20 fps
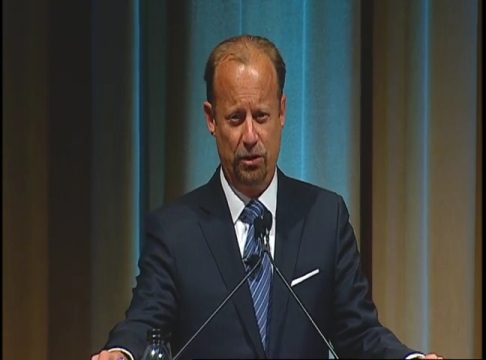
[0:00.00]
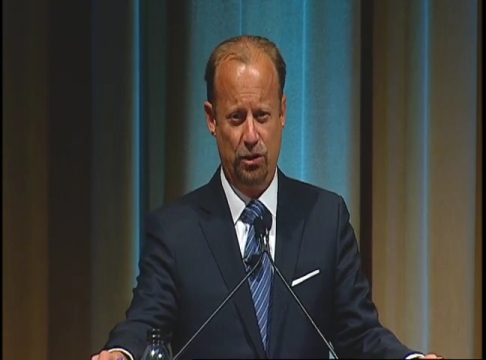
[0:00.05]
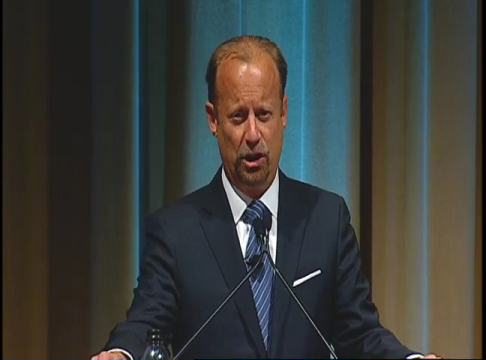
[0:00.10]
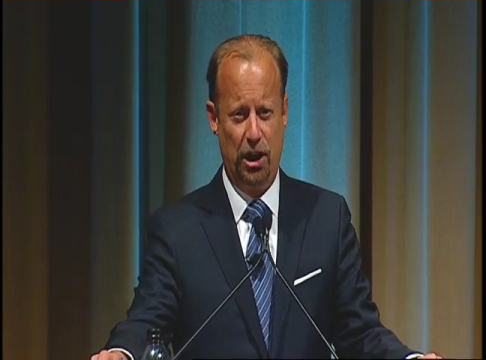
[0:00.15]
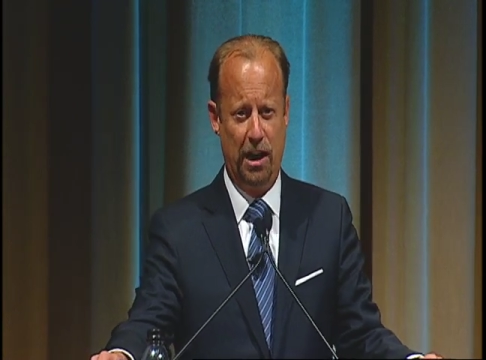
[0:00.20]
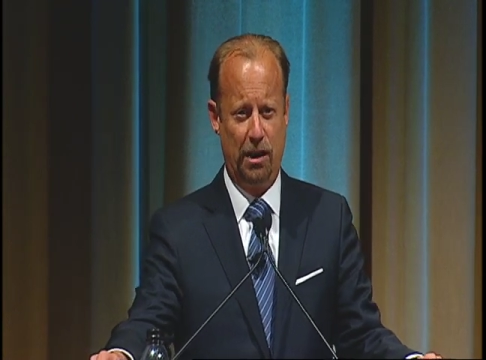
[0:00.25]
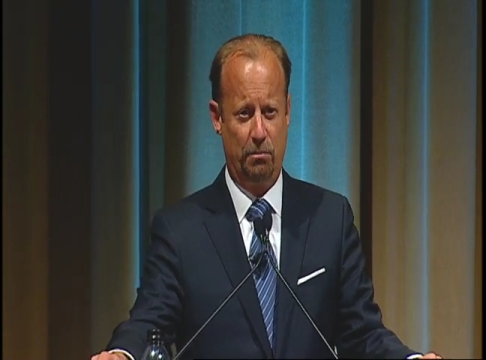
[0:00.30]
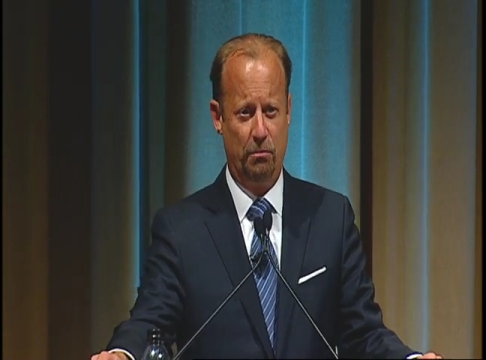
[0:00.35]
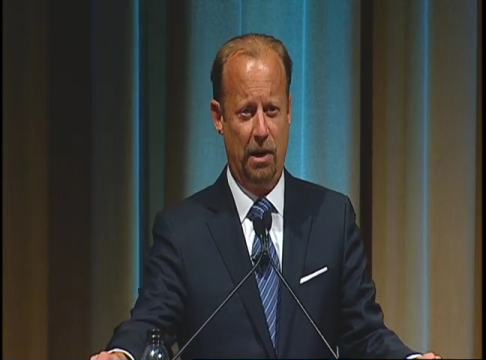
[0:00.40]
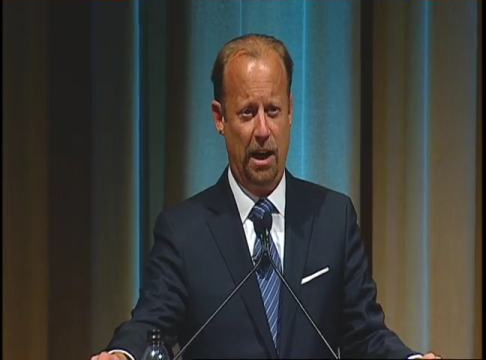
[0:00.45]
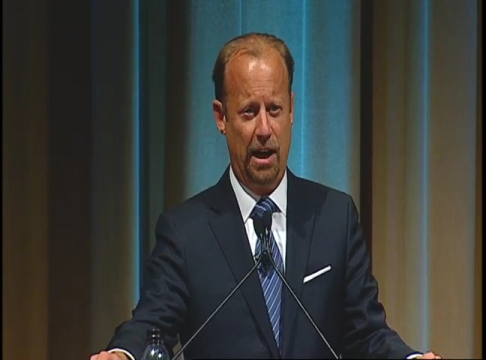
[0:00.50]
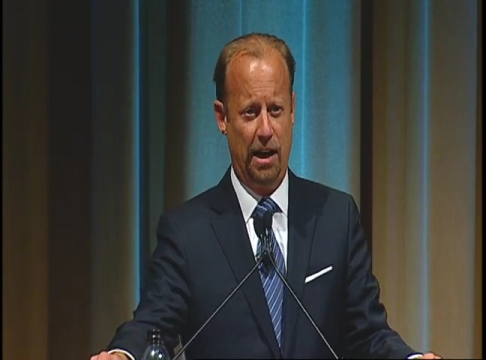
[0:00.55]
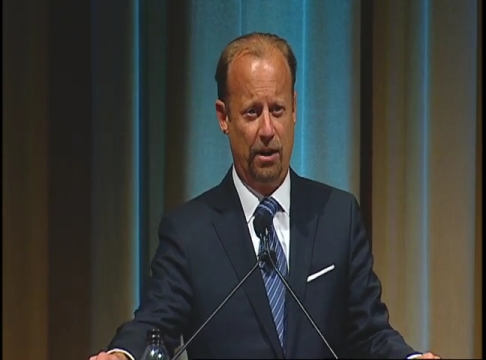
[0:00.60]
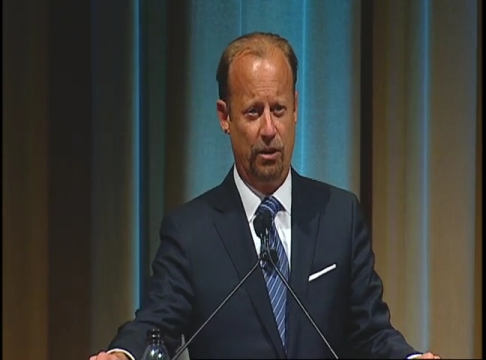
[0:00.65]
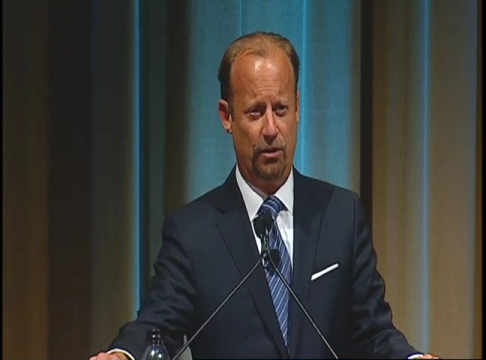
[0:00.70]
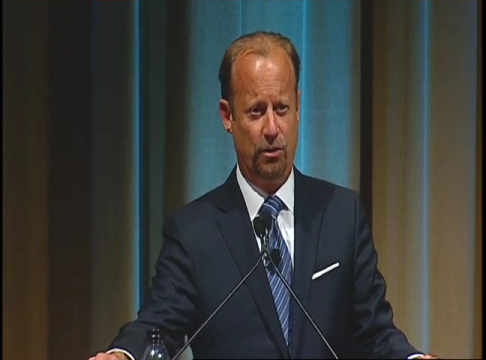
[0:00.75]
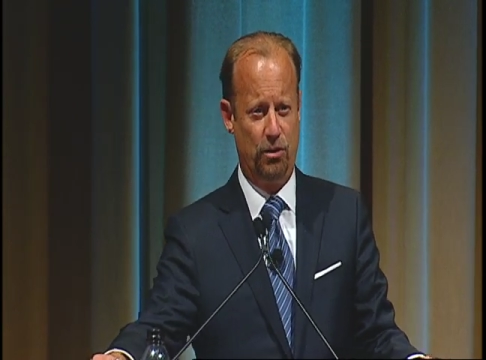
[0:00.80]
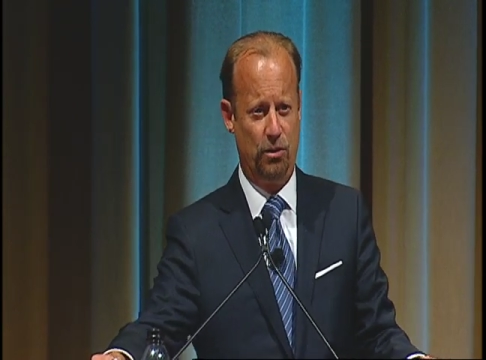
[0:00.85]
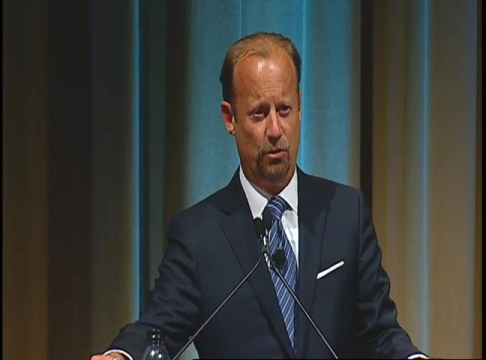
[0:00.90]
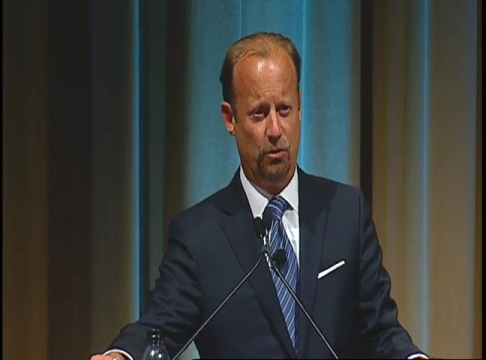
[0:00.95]
Jack
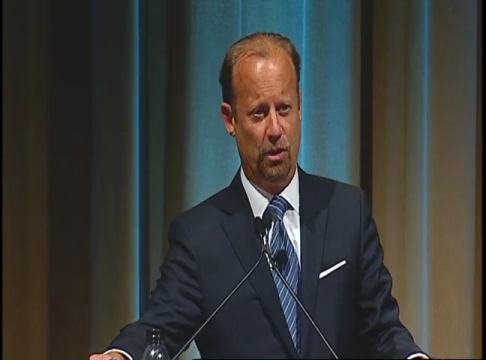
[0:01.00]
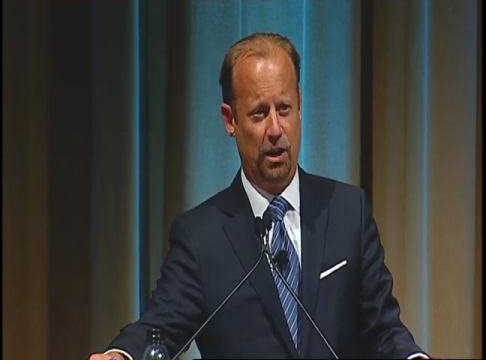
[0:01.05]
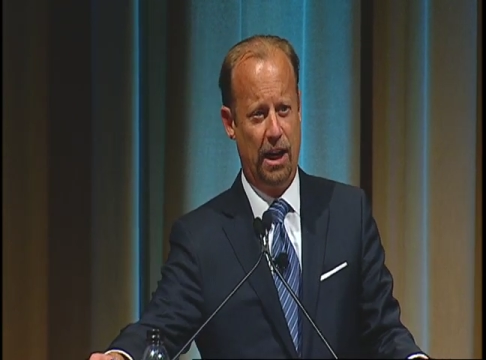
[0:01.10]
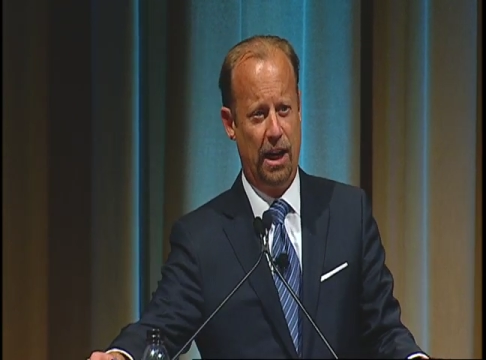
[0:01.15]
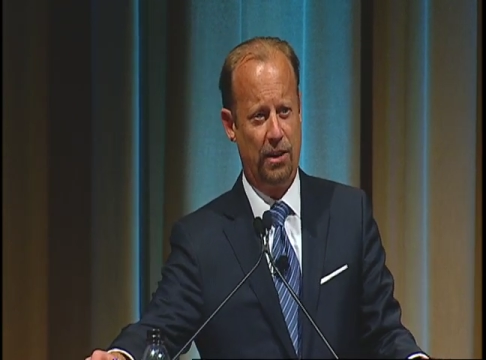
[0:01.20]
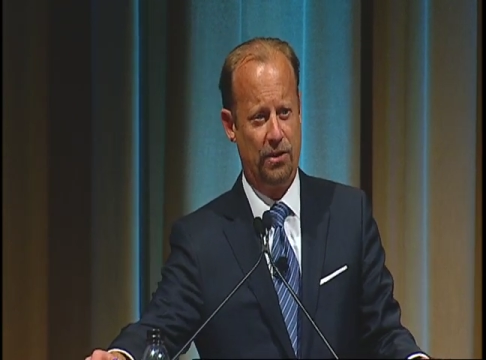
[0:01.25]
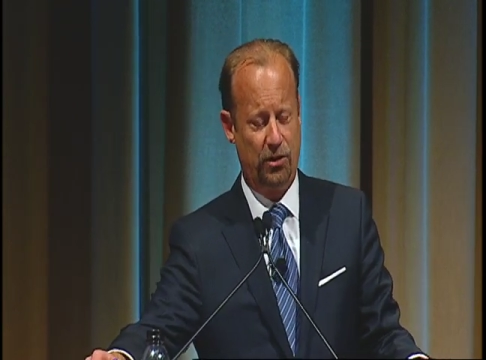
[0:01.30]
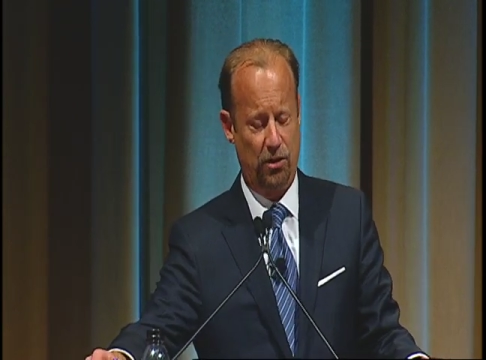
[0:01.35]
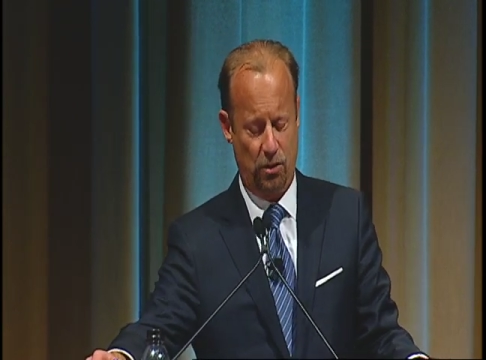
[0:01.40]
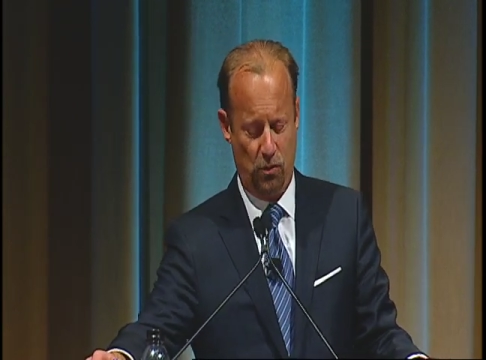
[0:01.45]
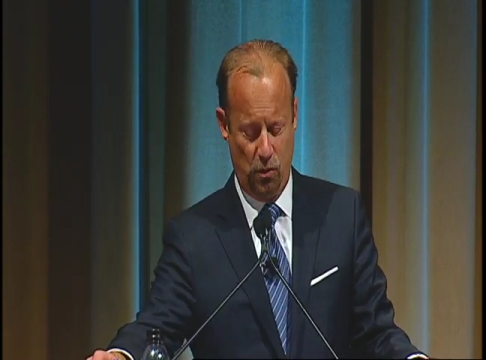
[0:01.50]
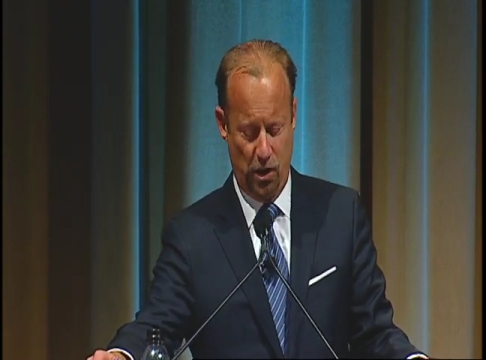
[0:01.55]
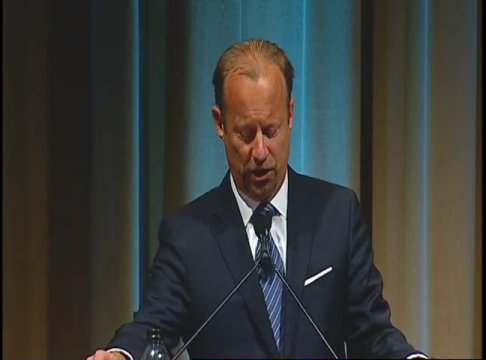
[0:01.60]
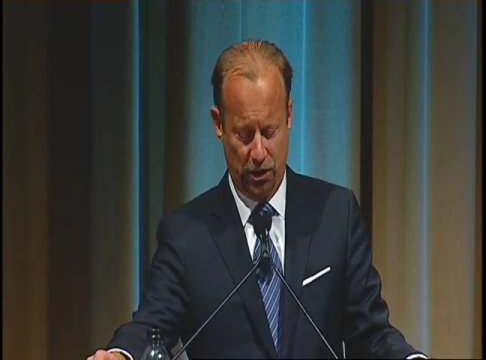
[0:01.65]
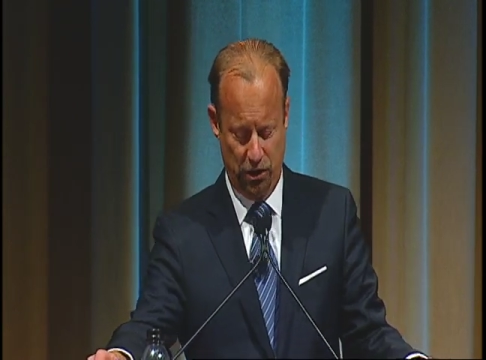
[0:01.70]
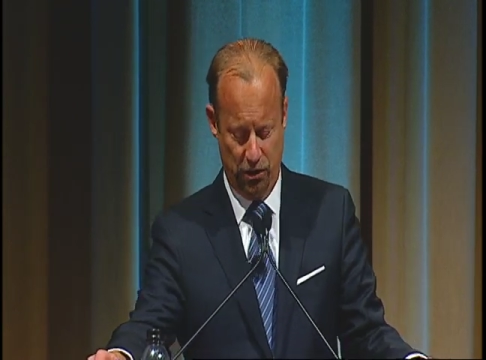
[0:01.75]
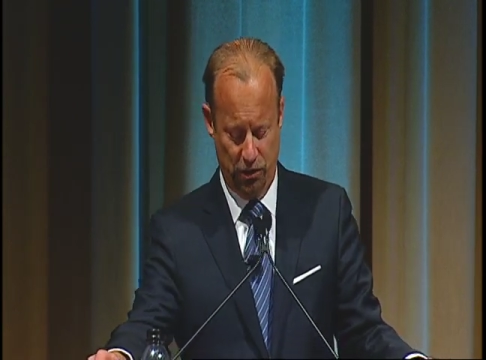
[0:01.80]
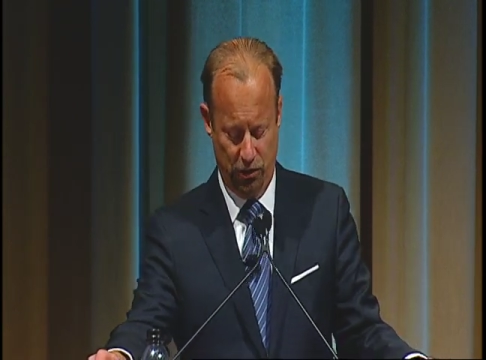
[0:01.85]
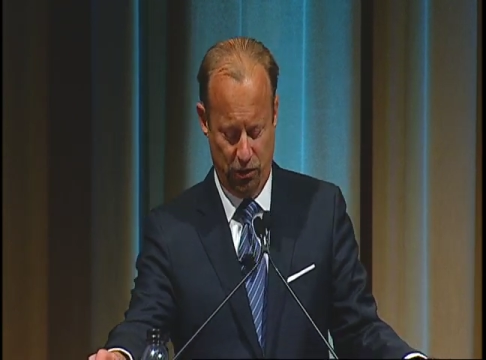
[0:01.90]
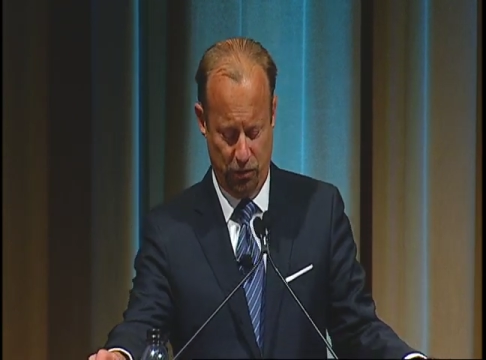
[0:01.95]
Myers, who will ask the
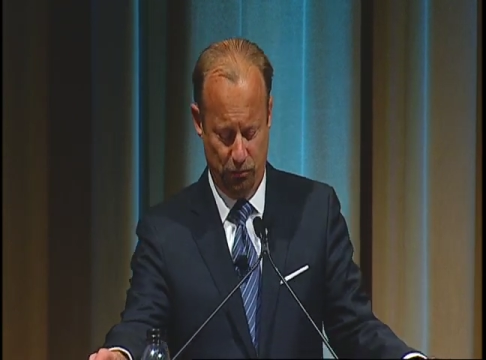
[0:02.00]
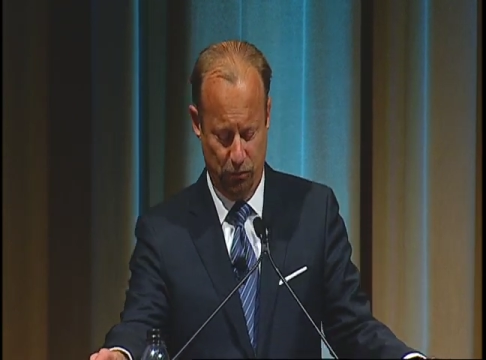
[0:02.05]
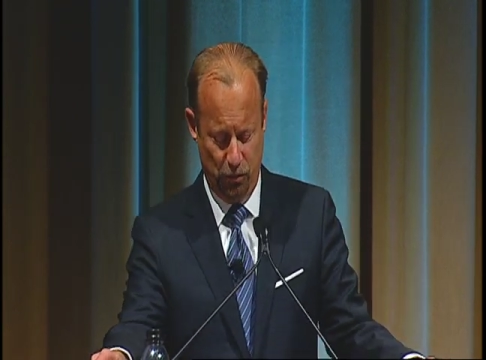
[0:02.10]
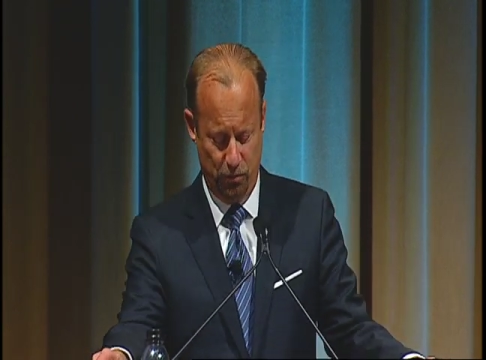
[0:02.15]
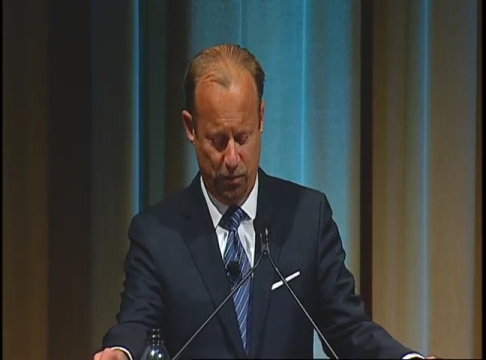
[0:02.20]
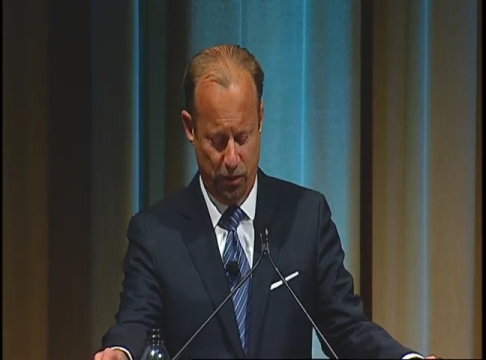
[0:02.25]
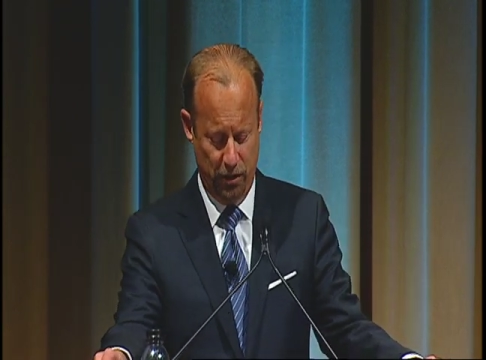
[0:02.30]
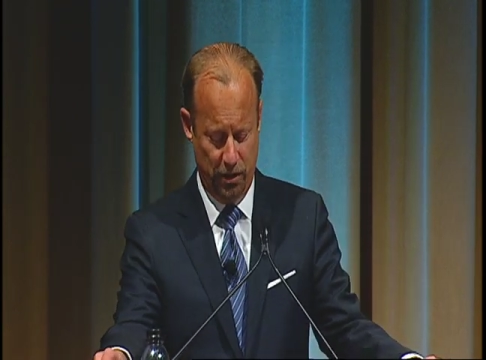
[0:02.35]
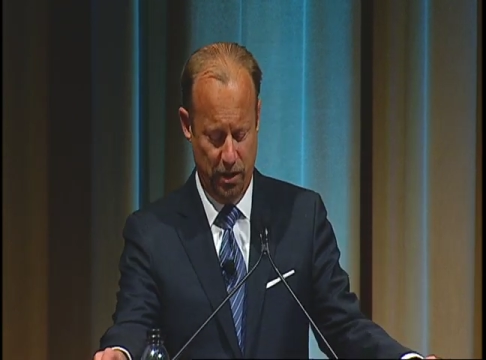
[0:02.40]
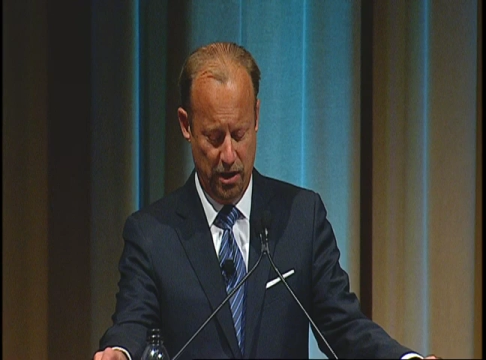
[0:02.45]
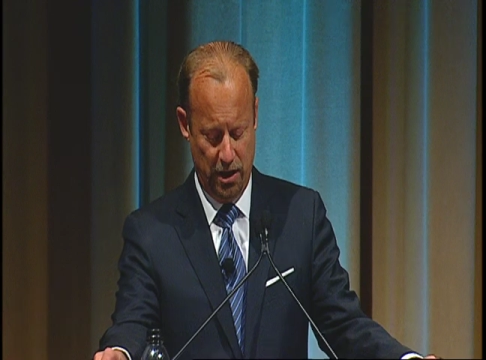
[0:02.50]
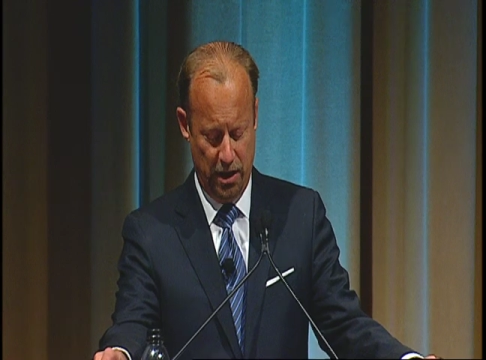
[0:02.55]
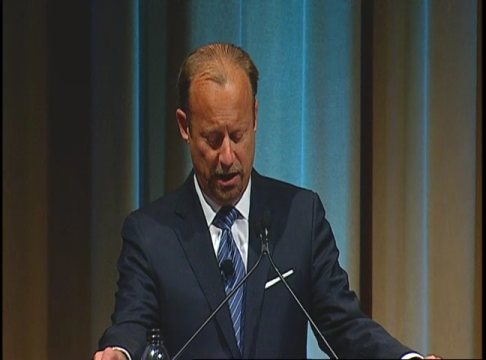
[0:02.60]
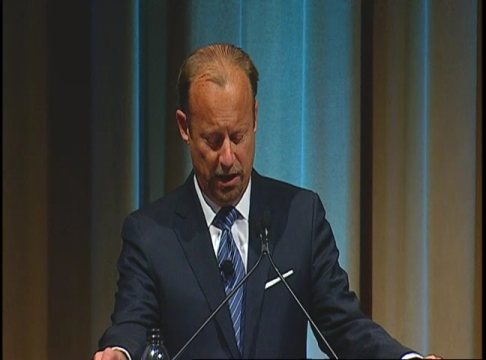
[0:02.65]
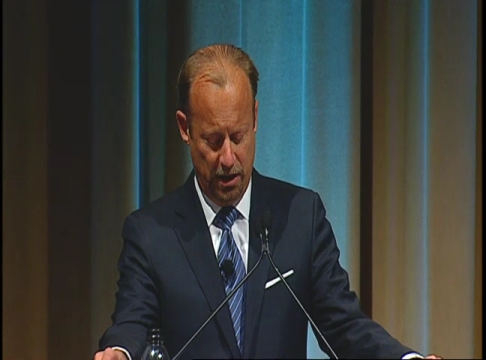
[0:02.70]
questions to Rupert.